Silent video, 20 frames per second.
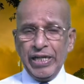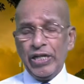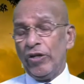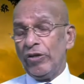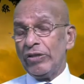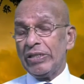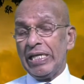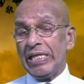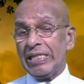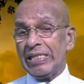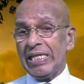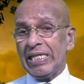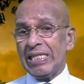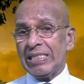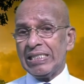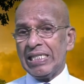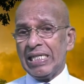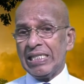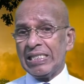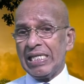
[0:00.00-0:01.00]
you know, the
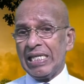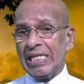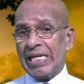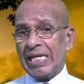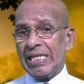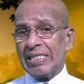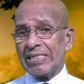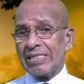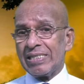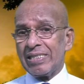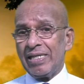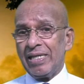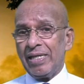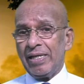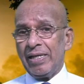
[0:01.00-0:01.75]
interesting thing is,